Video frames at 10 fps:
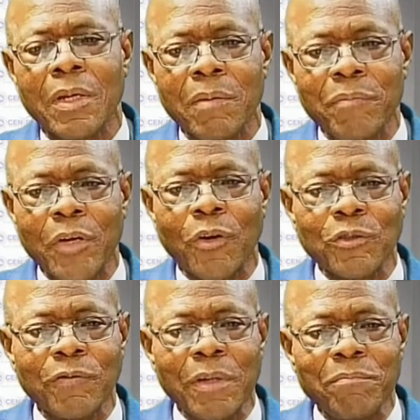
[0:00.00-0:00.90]
because
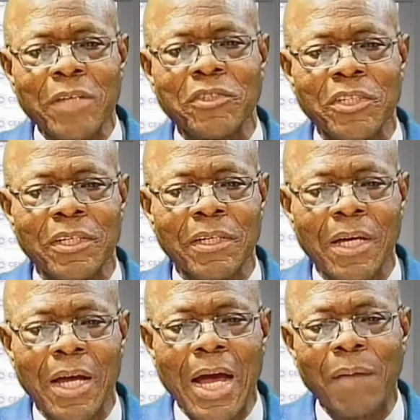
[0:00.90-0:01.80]
of the mercy
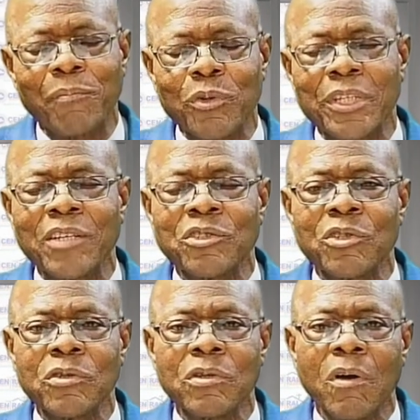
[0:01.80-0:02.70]
and
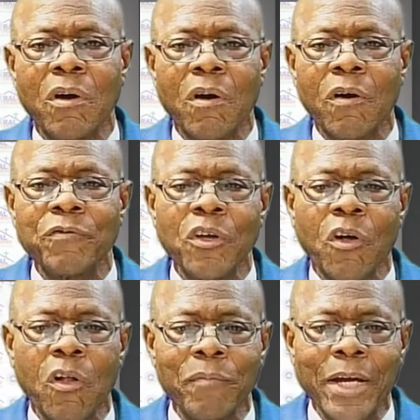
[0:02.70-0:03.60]
protection of the
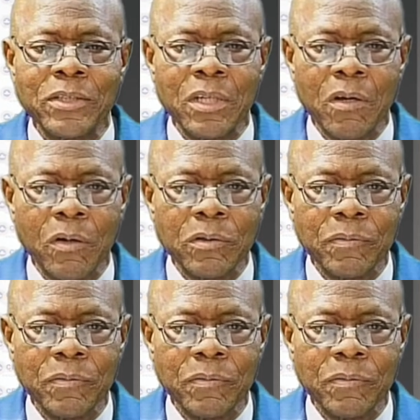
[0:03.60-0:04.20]
Almighty God.